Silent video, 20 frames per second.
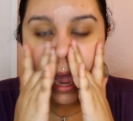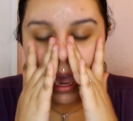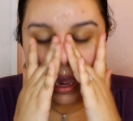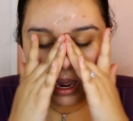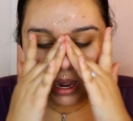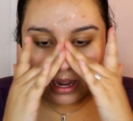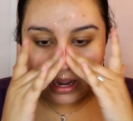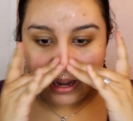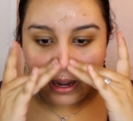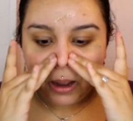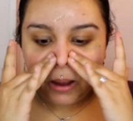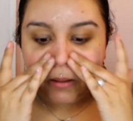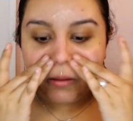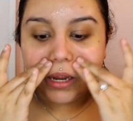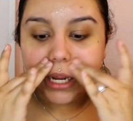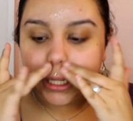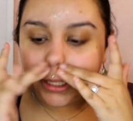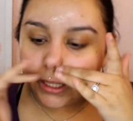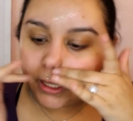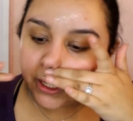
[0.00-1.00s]

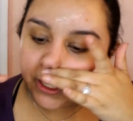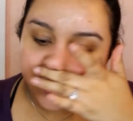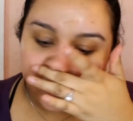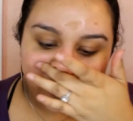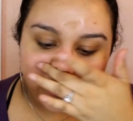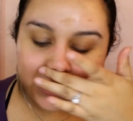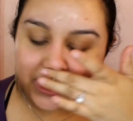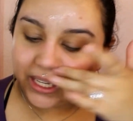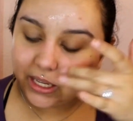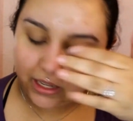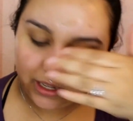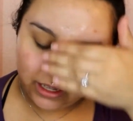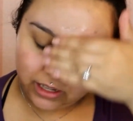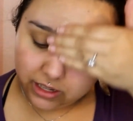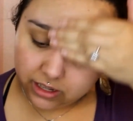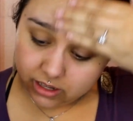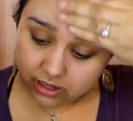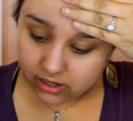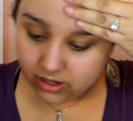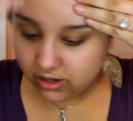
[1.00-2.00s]
It looked
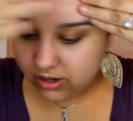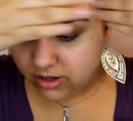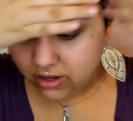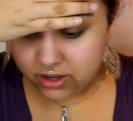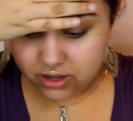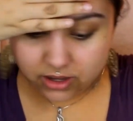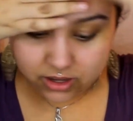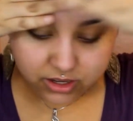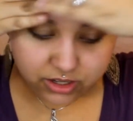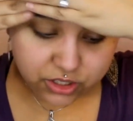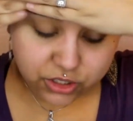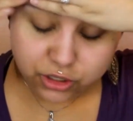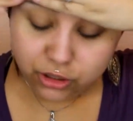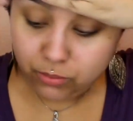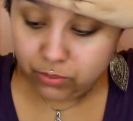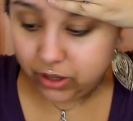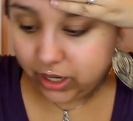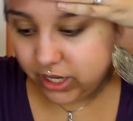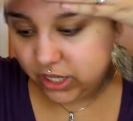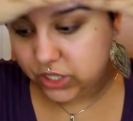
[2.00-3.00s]

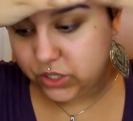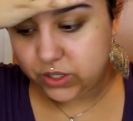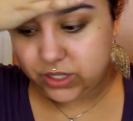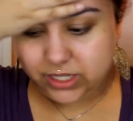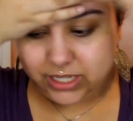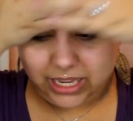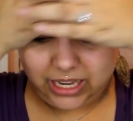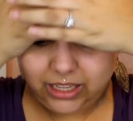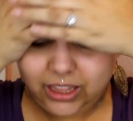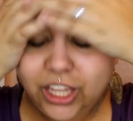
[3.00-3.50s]
super interesting.